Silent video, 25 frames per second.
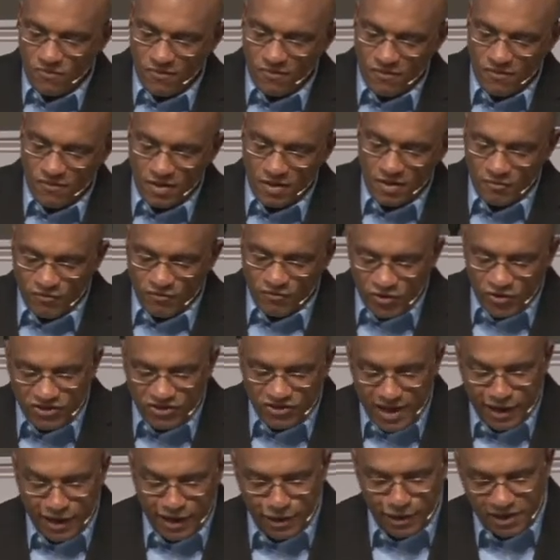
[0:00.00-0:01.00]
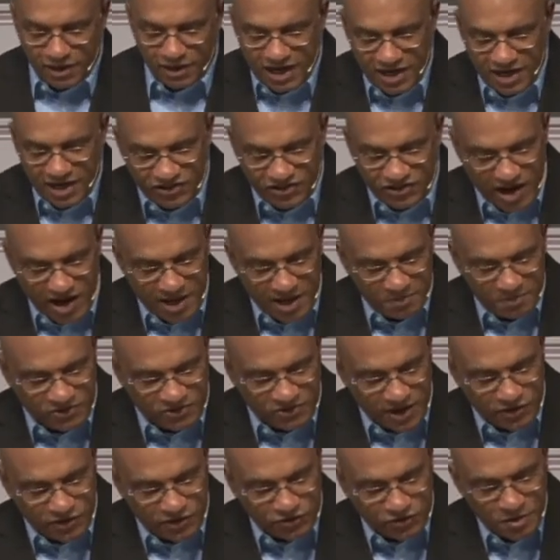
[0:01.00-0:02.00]
Verse 8 in the King James
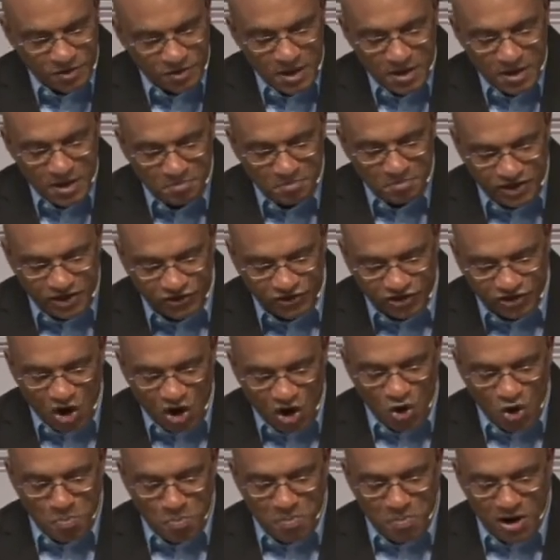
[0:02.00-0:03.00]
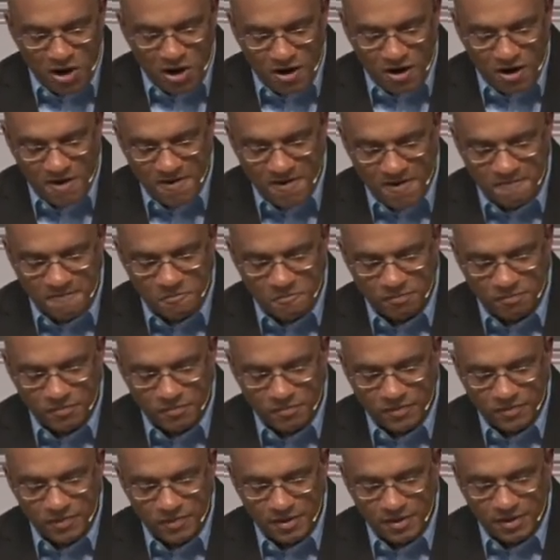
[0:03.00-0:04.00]
says, "Be sober,
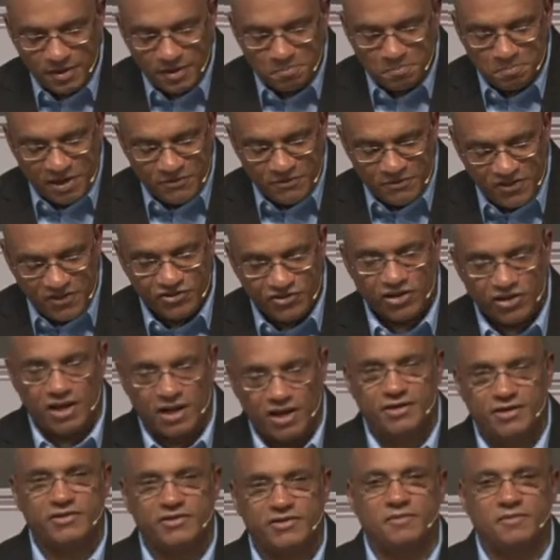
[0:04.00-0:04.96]
be vigilant."